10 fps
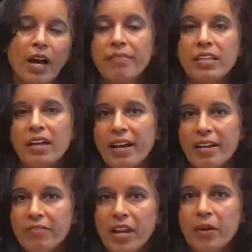I think I
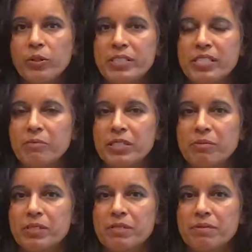have thyroid
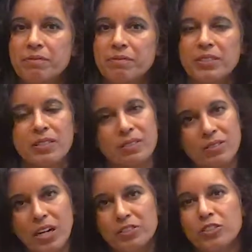symptoms.
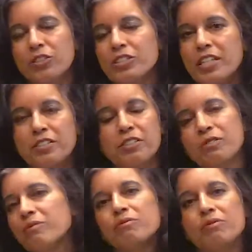Doctor looks at
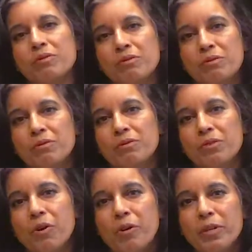your
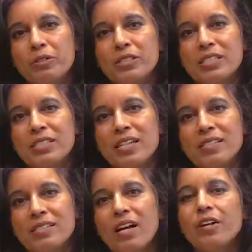hormones and
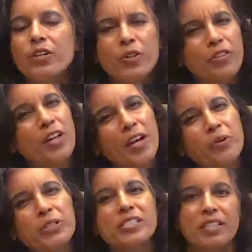says, your
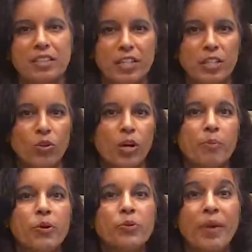thyroid's in the
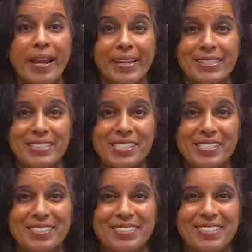normal
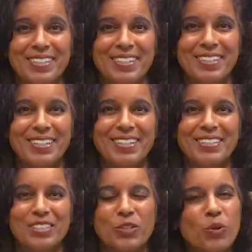range.
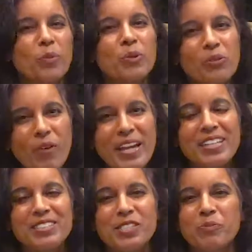The normal
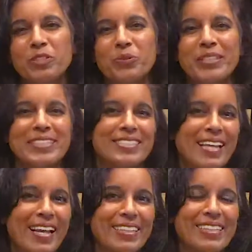range is between the
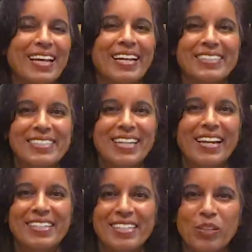10th and the
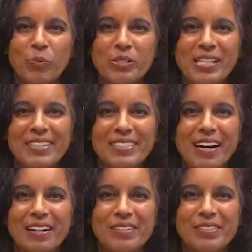90th
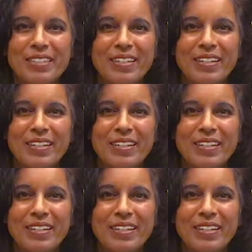percentile.